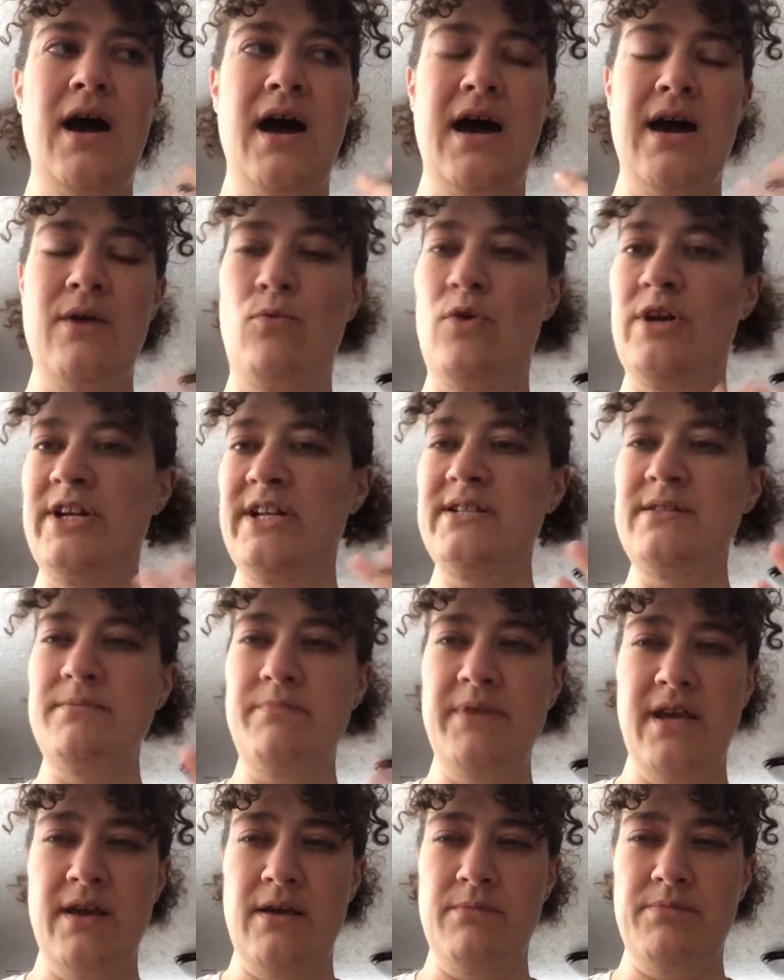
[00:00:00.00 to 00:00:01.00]
I wanted to
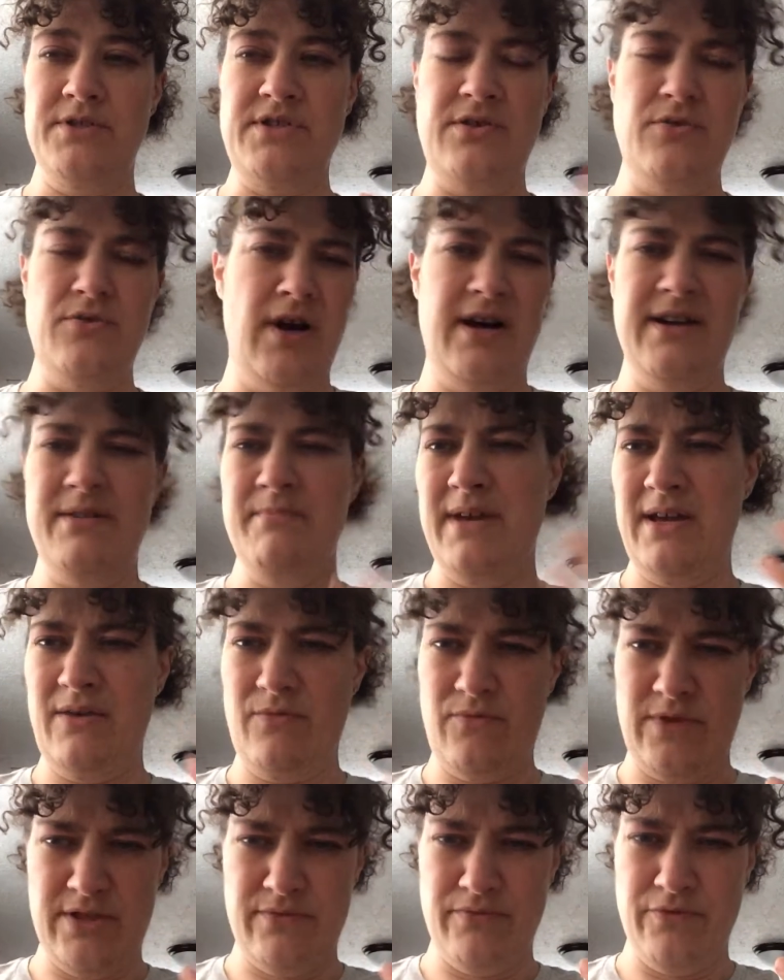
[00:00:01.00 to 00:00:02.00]
be able to
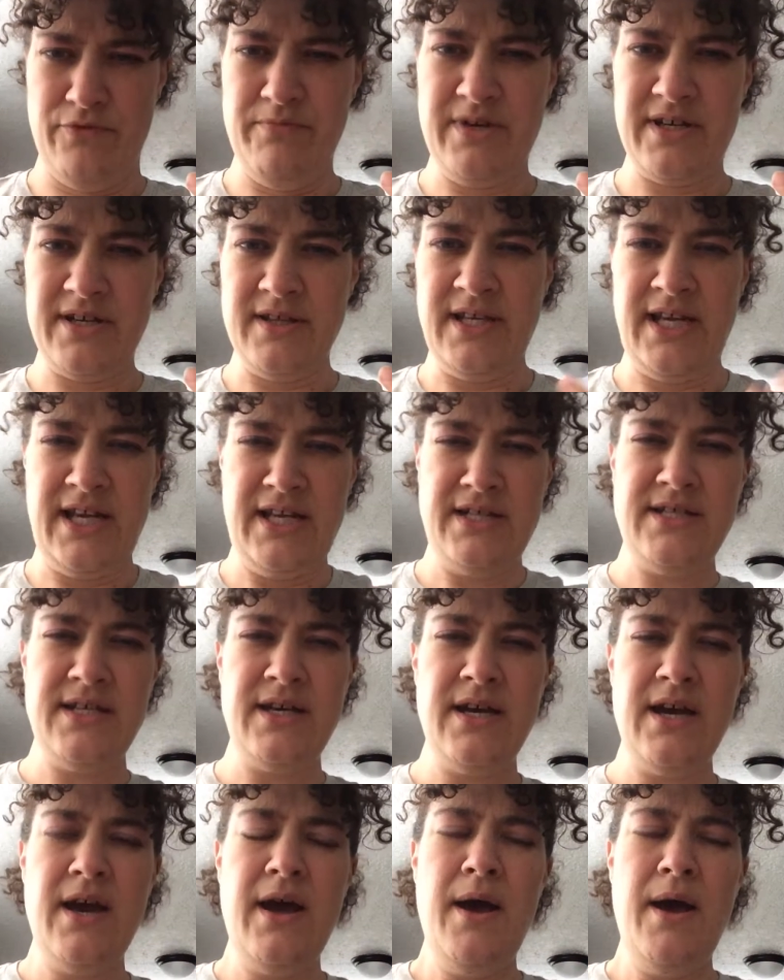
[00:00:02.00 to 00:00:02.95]
automate when the Roomba cleaned,